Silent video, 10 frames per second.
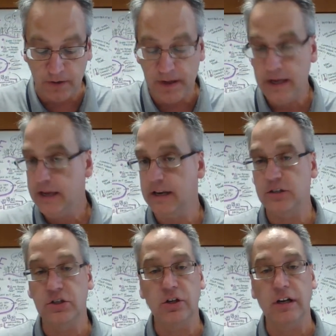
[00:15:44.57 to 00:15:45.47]
And that's
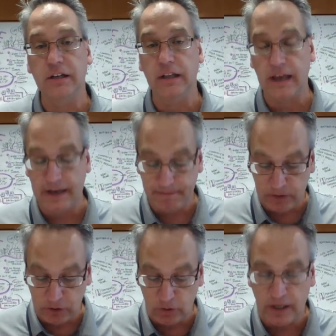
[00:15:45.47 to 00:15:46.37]
just going to delay
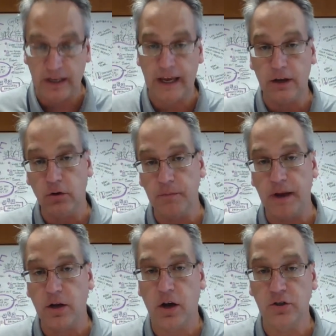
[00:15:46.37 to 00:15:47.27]
you getting in, or it may
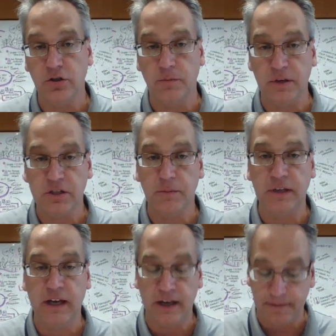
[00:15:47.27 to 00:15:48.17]
cause you to miss the
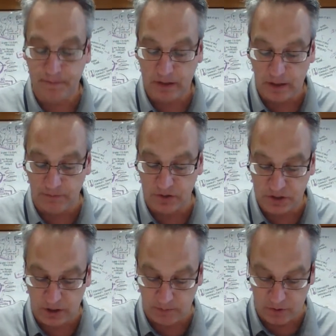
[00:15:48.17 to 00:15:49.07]
beginning of the
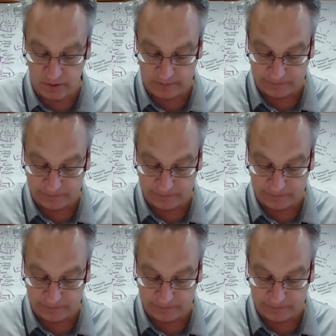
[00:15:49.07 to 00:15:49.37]
ceremony.